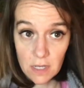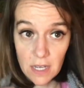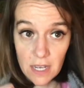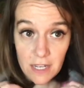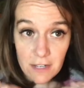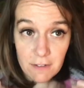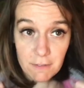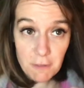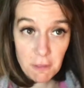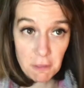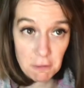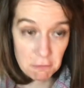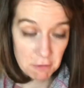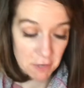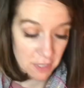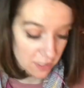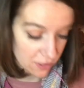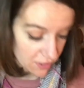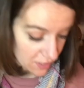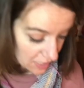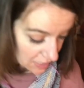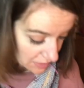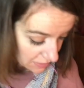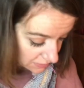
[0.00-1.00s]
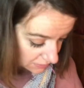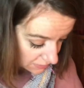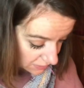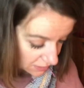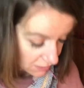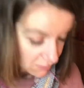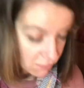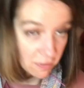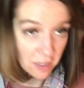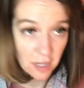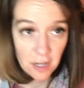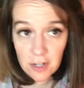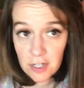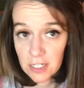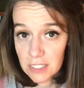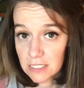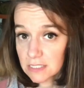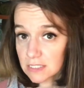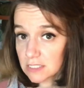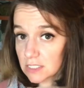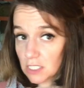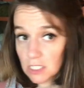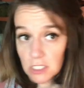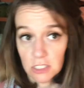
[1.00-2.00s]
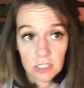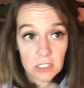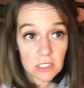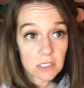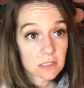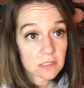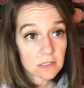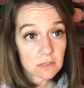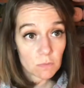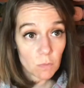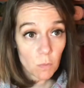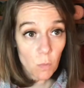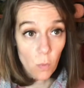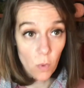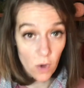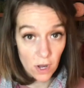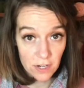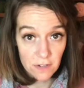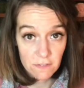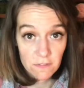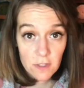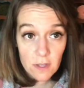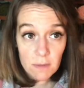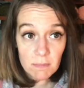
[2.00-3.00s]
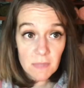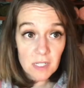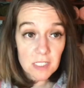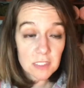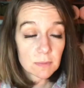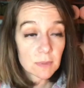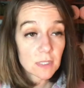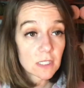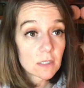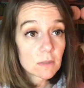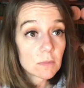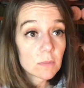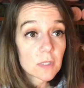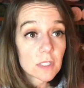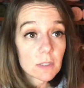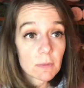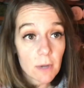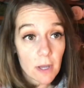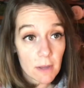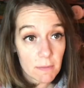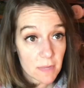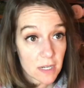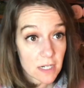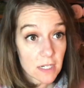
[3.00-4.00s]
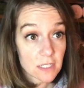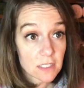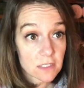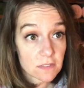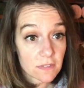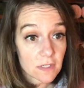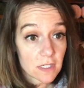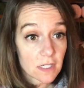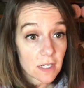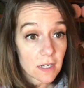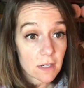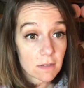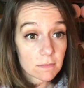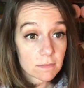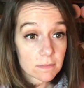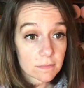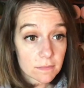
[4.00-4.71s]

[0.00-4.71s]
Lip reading: I have 3 things in various stages. One of them must be complete by my next video,